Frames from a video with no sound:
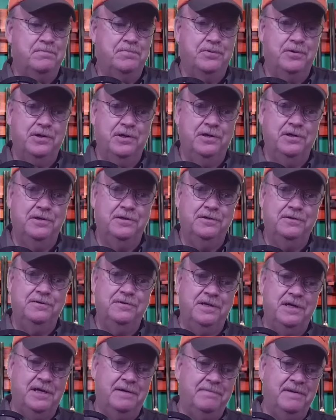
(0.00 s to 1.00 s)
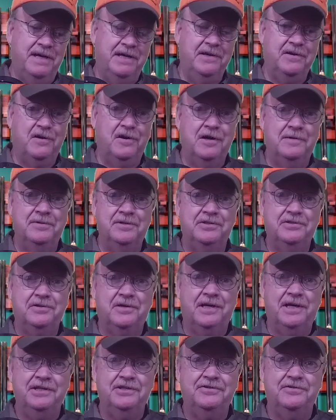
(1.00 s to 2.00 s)
Pro uh, by Garmin
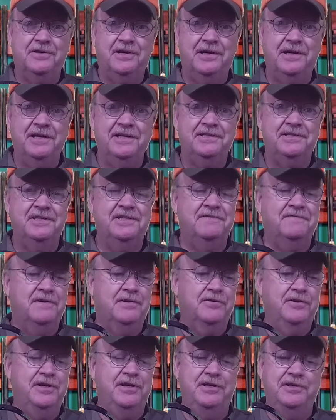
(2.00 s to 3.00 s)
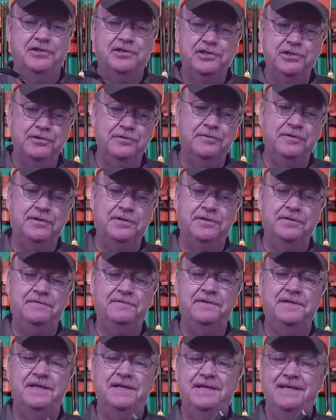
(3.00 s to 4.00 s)
Tri-Tronics is very
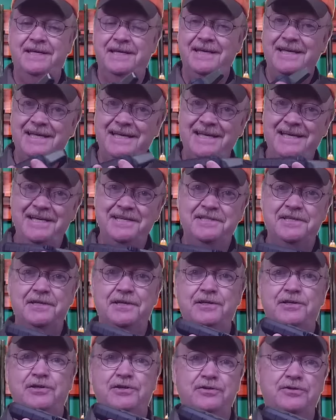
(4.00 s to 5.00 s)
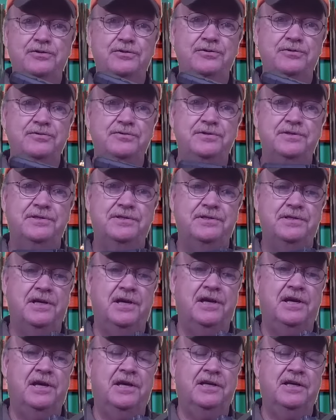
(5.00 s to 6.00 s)
intuitive, easy to use,
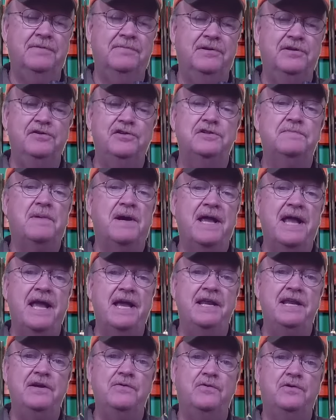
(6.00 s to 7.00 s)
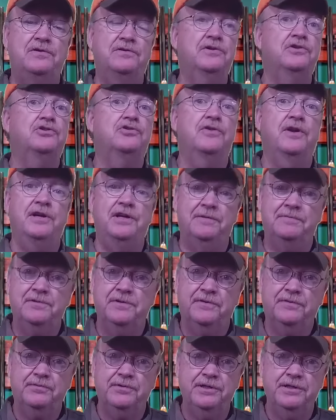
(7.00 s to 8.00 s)
uh, can be used by anyone to train up
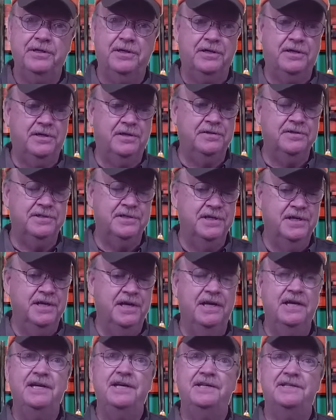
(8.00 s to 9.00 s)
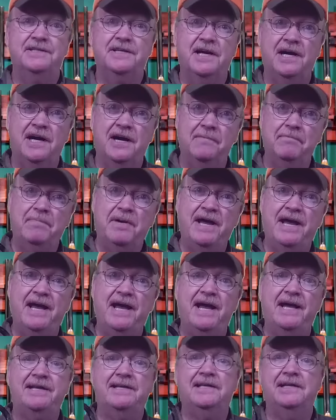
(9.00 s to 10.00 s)
to three dogs. It's
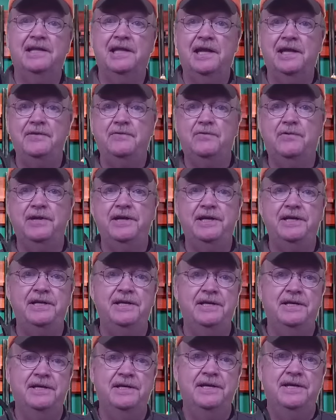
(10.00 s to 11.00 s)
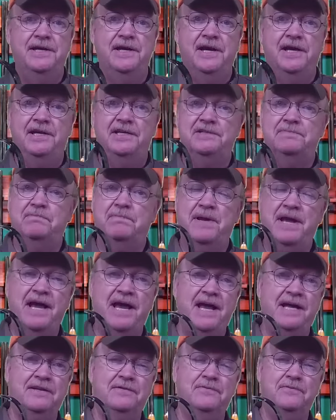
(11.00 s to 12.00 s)
compact, lightweight, and is
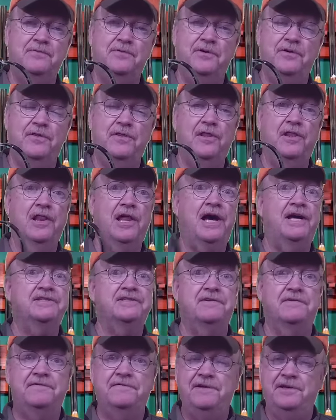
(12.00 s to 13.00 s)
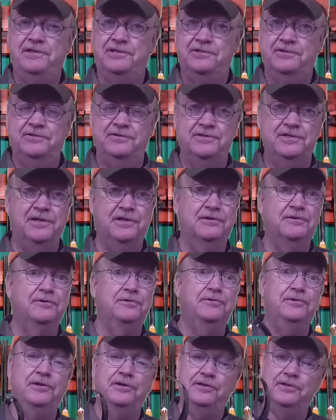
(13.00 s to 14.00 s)
packed with lots of features,
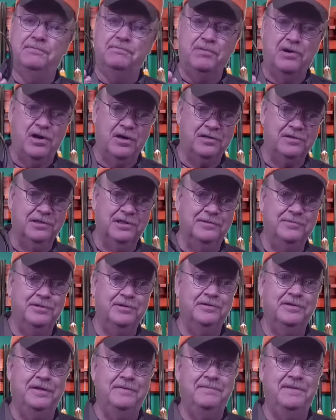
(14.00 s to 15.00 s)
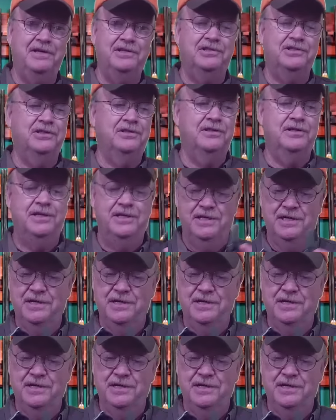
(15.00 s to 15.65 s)
including the bark limiter I mentioned,